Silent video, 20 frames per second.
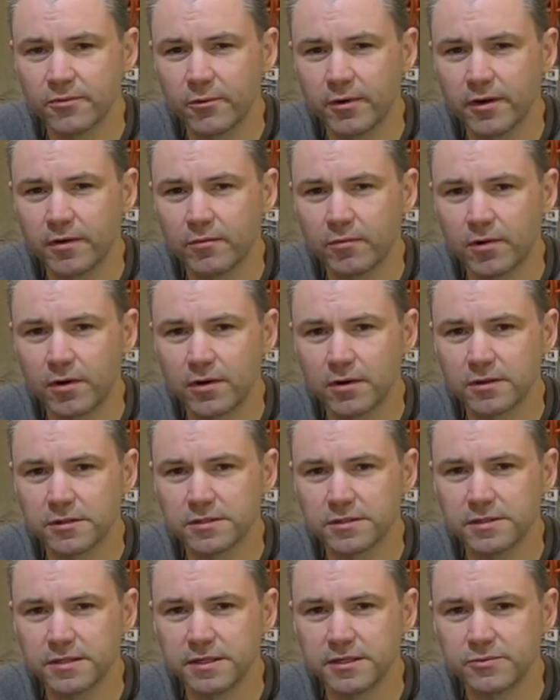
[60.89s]
the way it
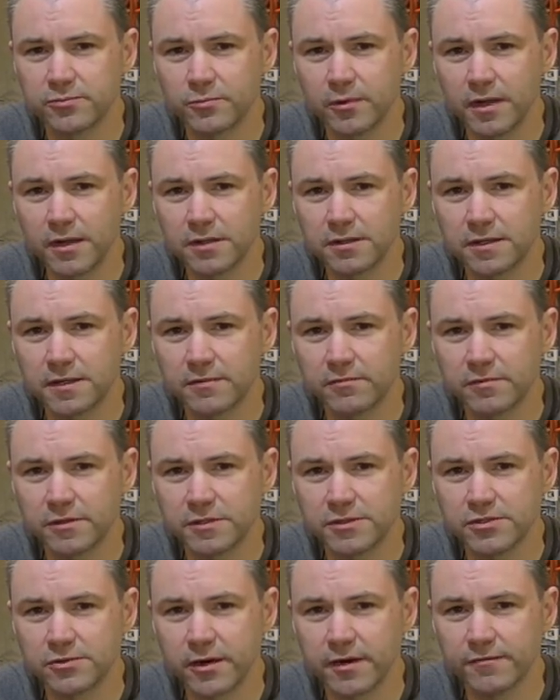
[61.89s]
works. It's relatively
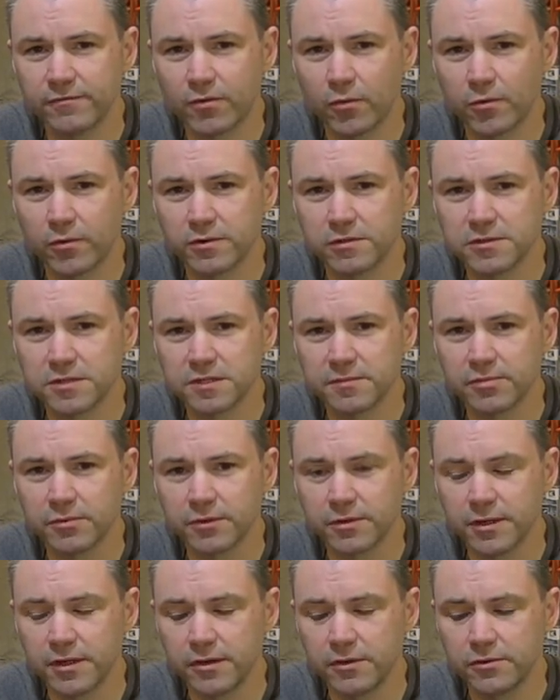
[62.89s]
straightforward and simple
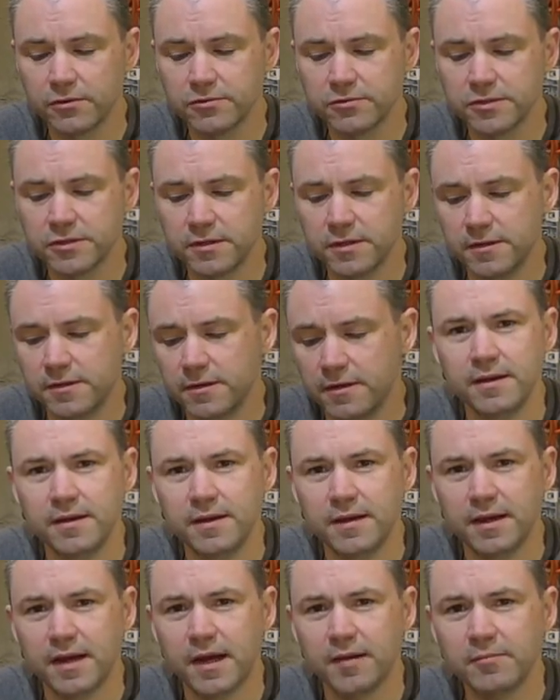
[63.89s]
to use,
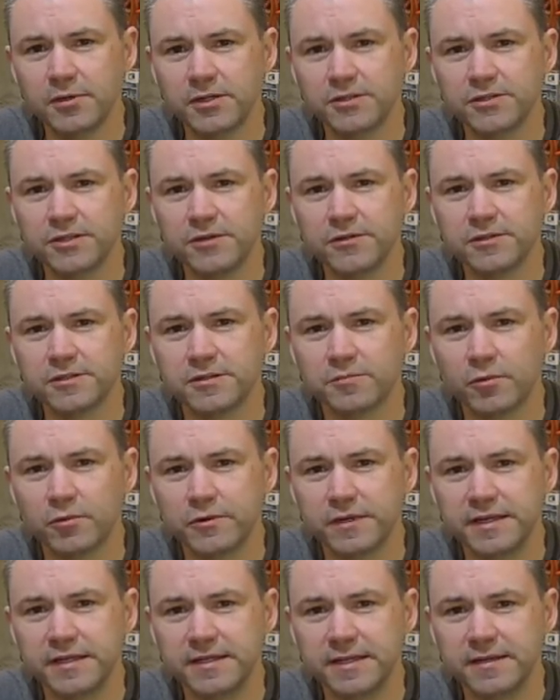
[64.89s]
and I'm gonna show you some more
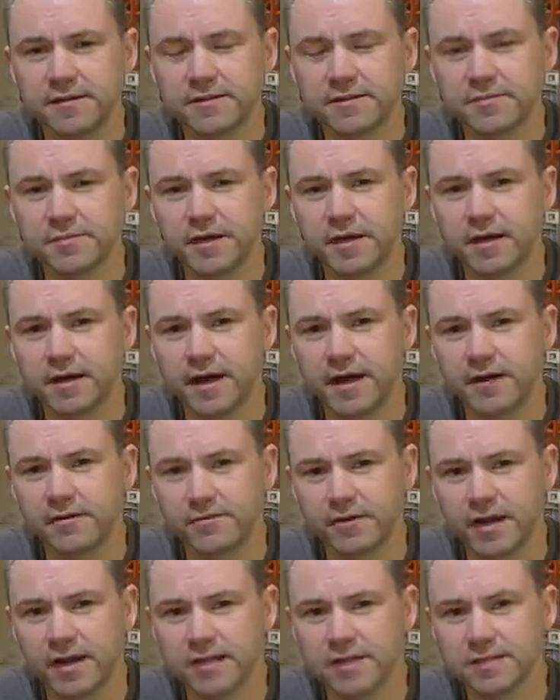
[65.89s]
details about how
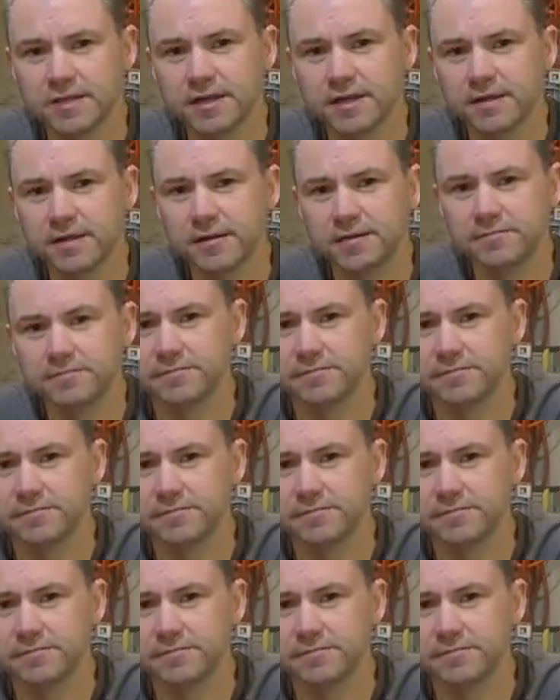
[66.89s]
I've got it set up.